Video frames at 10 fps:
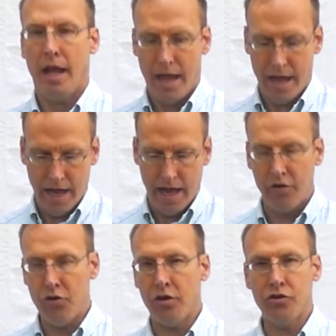And
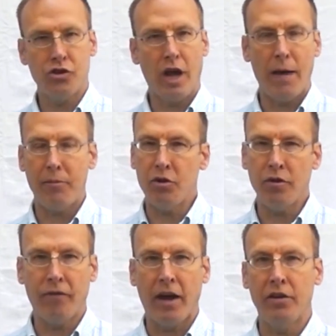you can shop, you
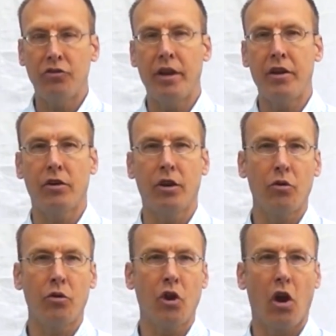can find these at your
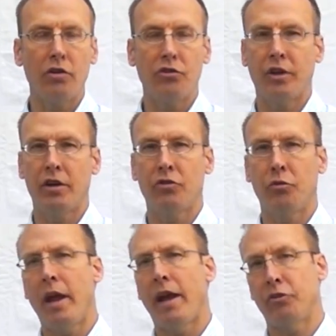local garden centers.
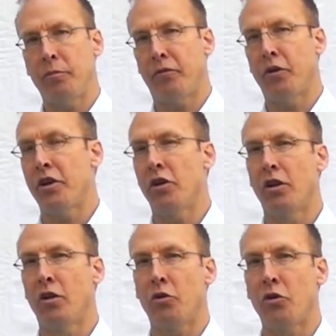We actually prefer you go to
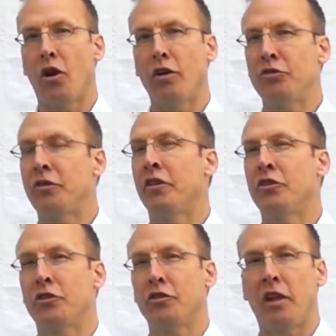local garden
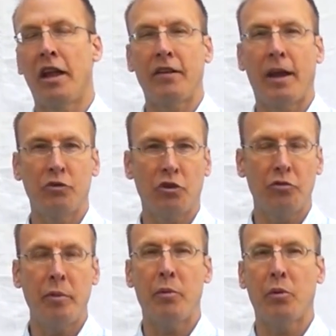centers because a lot of times those
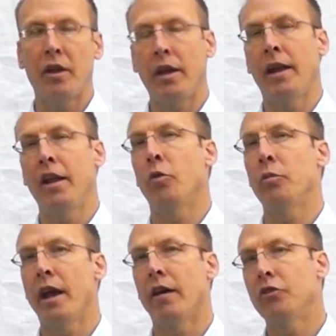people can kind of help
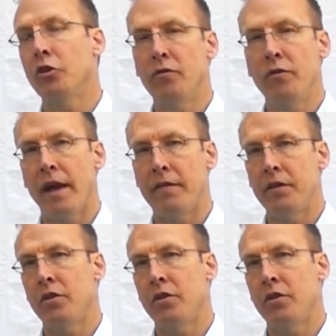you out too if you have any